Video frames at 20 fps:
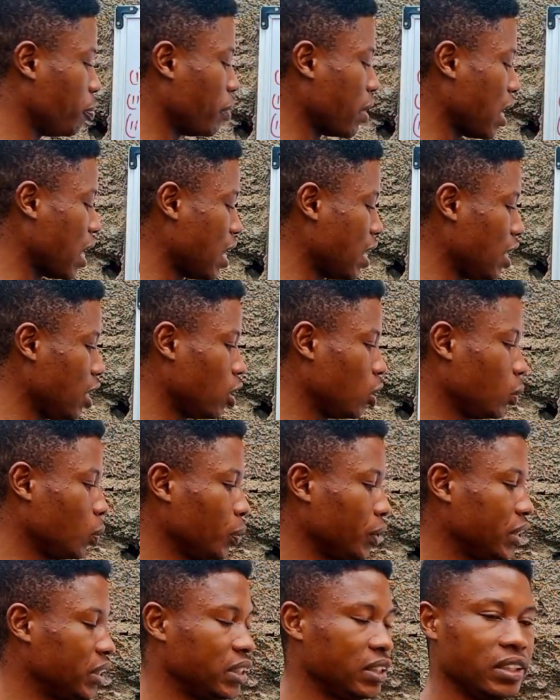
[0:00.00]
parallel
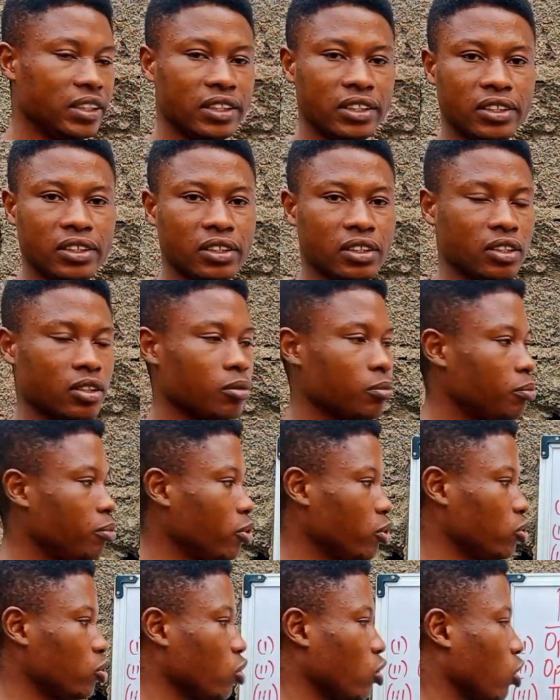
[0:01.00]
with DC,
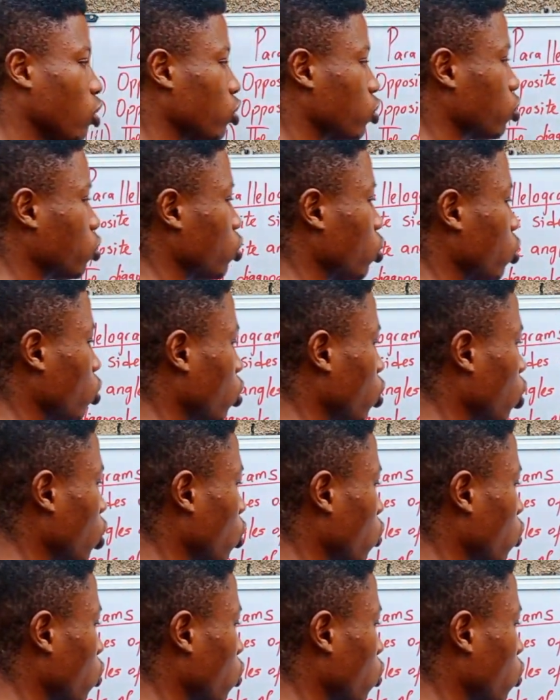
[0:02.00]
but also